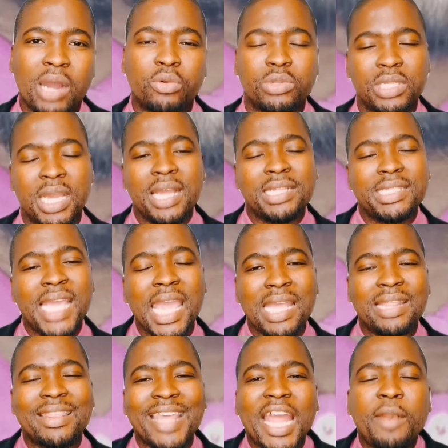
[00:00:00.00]
amount,
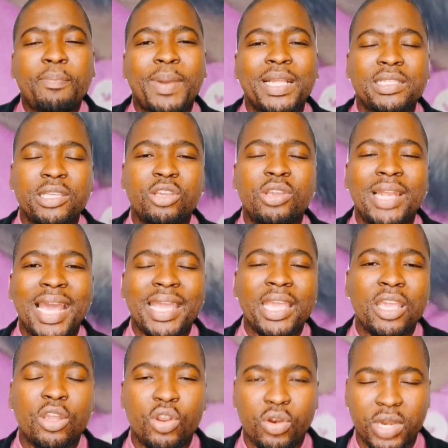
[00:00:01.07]
take that
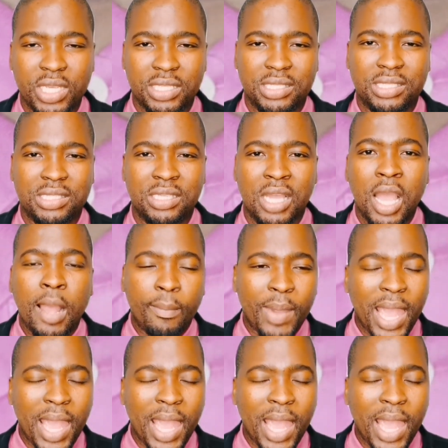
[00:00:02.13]
particular increase,